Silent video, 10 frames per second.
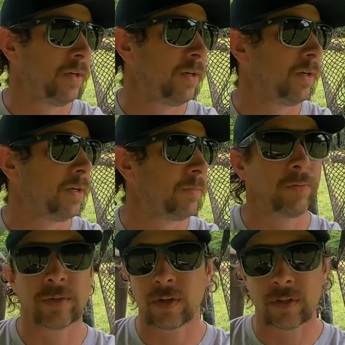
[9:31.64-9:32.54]
Then
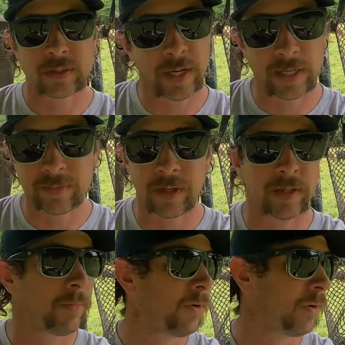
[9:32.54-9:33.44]
we'll start stacking some hay in
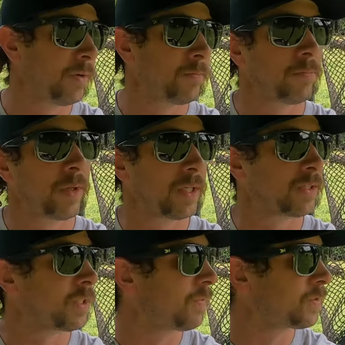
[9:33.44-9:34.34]
the barn. Plenty of
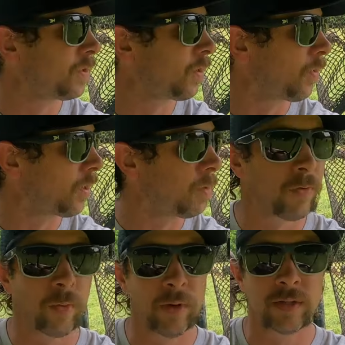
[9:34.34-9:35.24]
stuff still going on
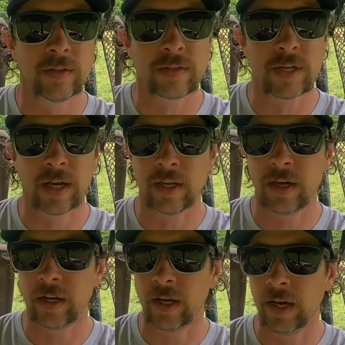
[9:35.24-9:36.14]
before we get to the second
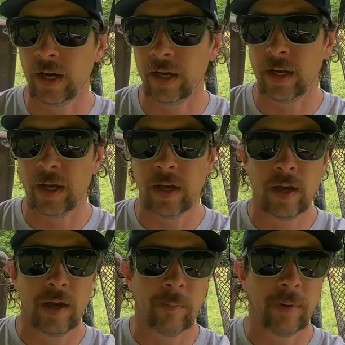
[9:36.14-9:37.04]
cutting of hay.
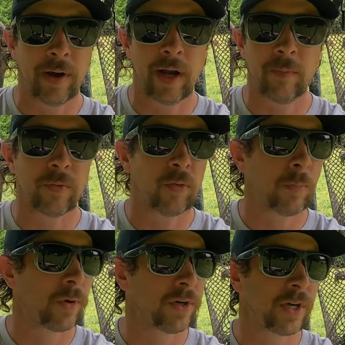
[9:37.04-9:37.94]
But we
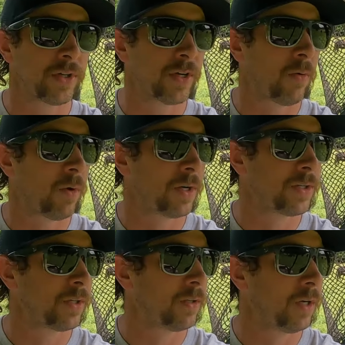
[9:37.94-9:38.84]
appreciate y'all
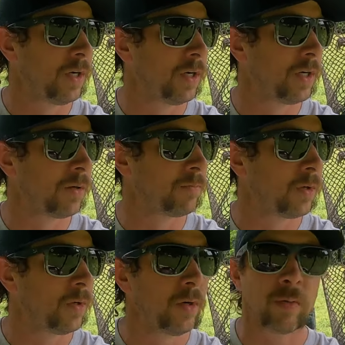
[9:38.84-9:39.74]
watching. We're
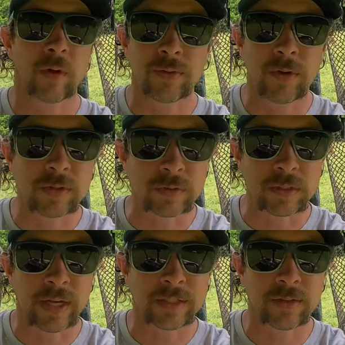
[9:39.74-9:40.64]
gonna throw some
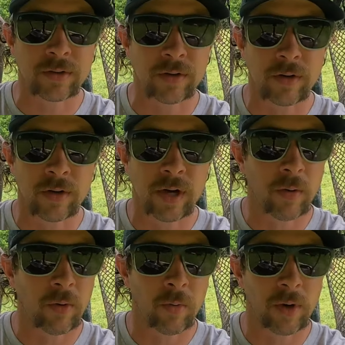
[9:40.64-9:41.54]
steaks on the grill tonight
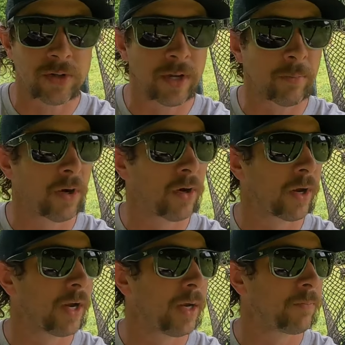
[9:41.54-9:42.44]
while we're watching that ball
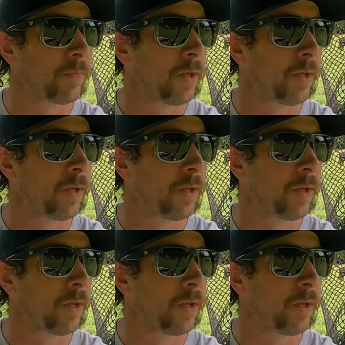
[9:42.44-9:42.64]
game.